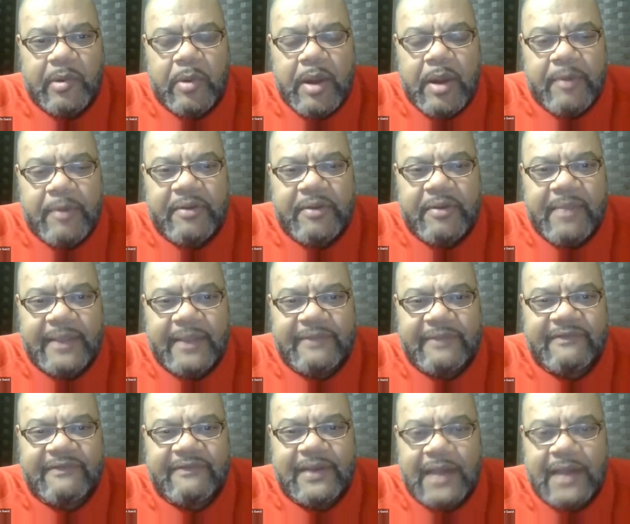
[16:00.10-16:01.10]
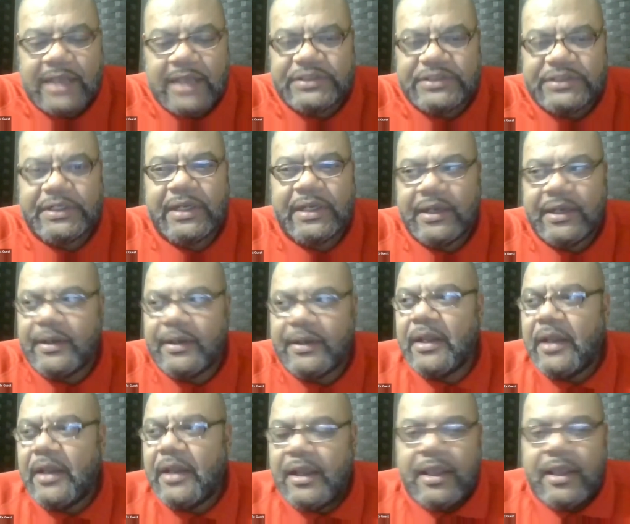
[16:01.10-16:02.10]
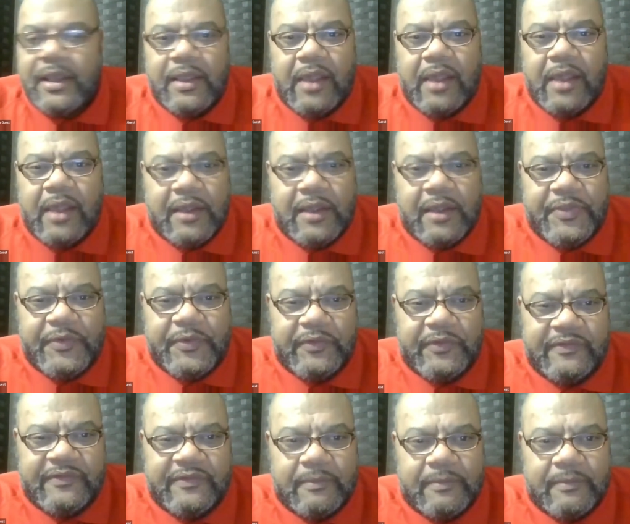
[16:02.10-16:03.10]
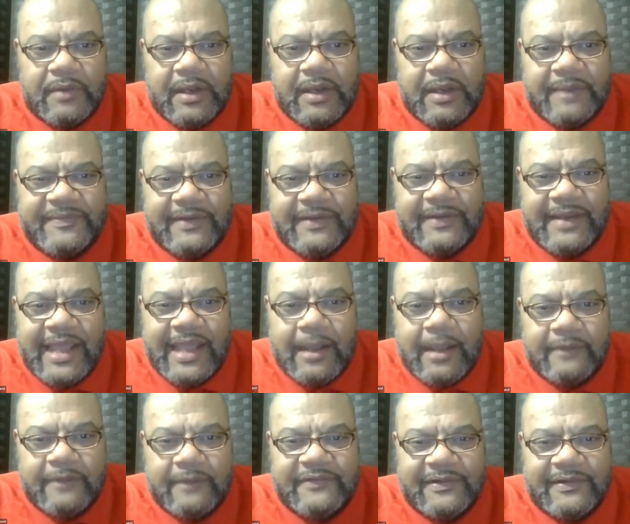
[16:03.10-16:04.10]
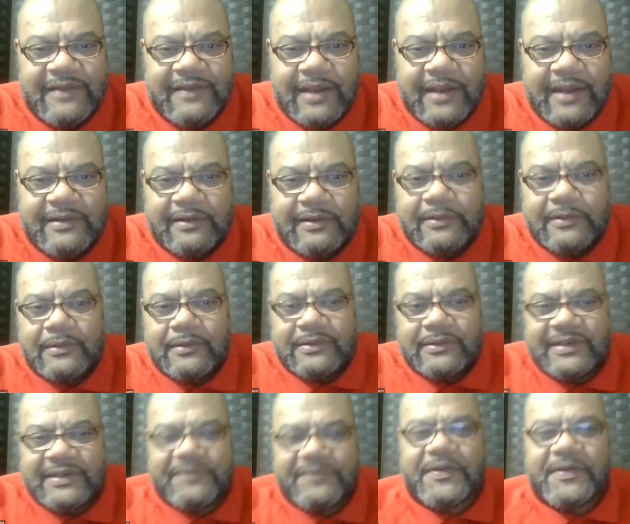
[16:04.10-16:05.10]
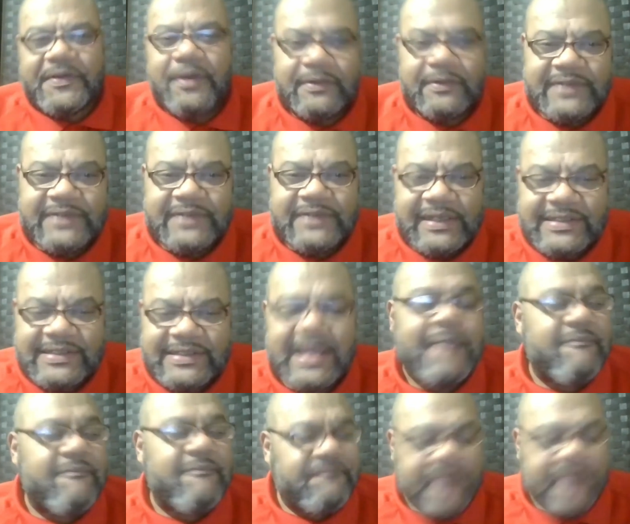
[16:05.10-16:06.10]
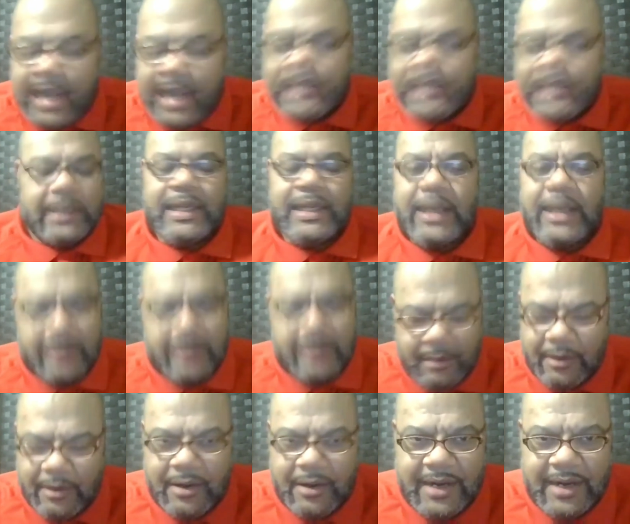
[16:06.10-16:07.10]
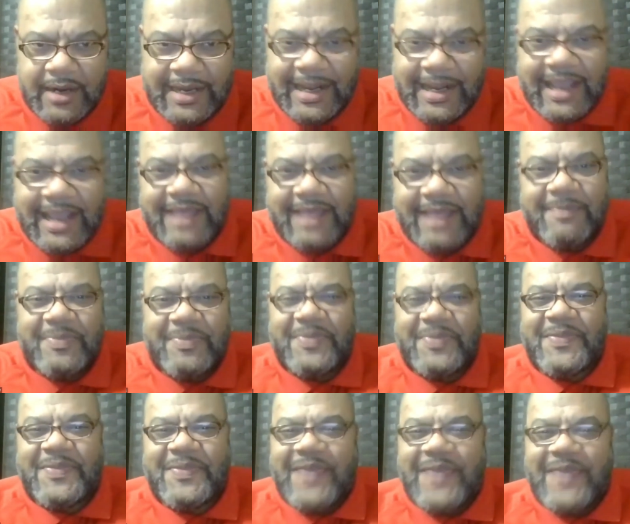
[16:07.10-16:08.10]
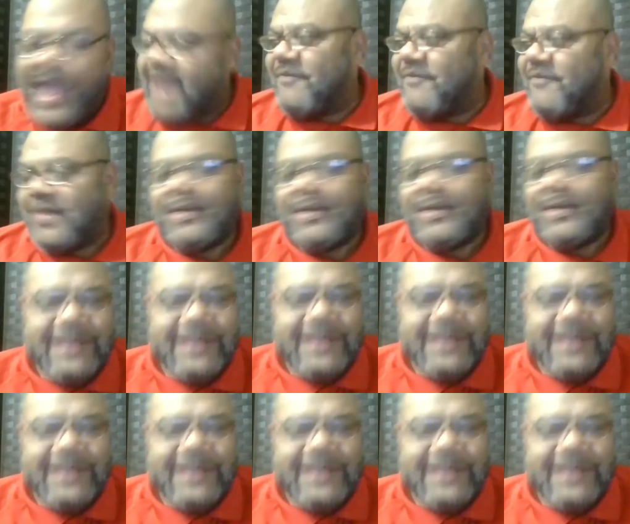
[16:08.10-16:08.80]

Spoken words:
We were able to make this connection. And through some ups and downs and technical difficulties, I am finally here. And I am thankful.